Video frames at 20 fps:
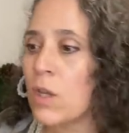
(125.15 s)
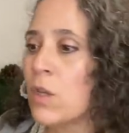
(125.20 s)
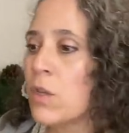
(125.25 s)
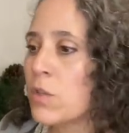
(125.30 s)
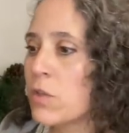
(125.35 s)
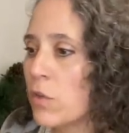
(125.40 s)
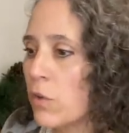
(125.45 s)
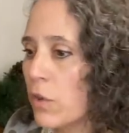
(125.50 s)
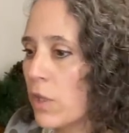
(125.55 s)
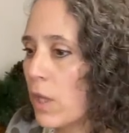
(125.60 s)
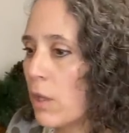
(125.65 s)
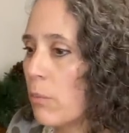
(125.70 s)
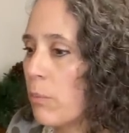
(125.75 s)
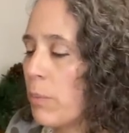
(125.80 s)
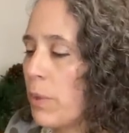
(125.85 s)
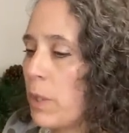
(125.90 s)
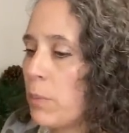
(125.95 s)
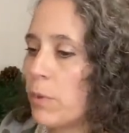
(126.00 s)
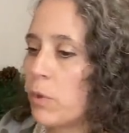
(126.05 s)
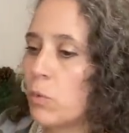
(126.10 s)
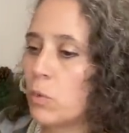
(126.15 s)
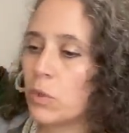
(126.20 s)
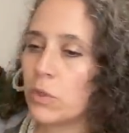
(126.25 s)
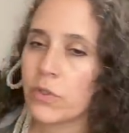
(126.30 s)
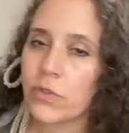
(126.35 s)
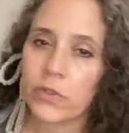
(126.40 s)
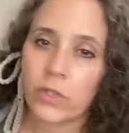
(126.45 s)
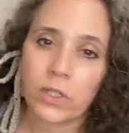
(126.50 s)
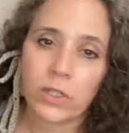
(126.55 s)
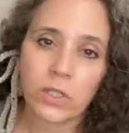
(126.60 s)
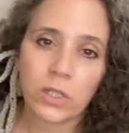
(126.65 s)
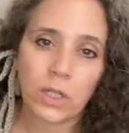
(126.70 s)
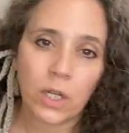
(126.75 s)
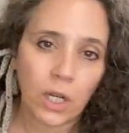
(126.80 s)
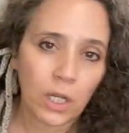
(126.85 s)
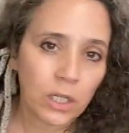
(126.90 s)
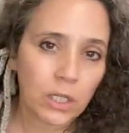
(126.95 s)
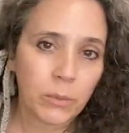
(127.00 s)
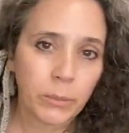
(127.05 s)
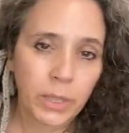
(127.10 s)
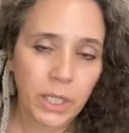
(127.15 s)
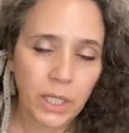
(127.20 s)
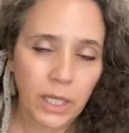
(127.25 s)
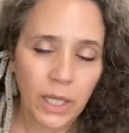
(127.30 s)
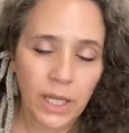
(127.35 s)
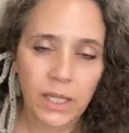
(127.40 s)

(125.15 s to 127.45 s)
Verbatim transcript: So then people will start calling me an